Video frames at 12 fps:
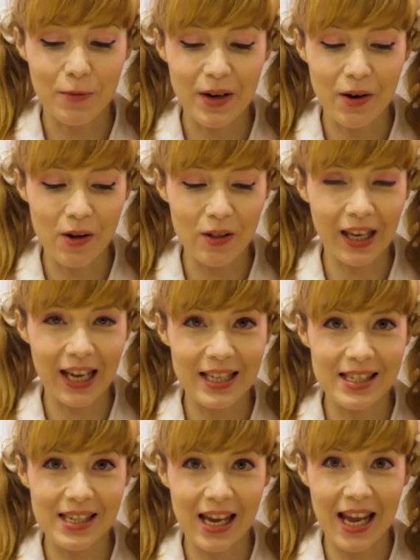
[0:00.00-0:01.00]
we all
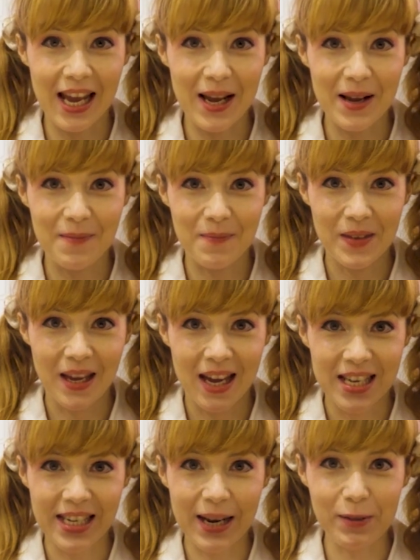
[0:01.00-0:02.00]
get a
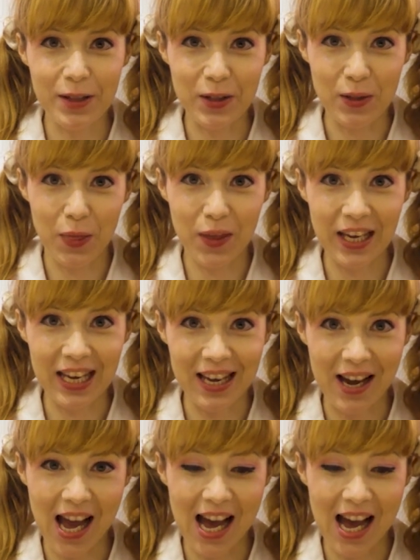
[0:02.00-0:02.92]
table thingy,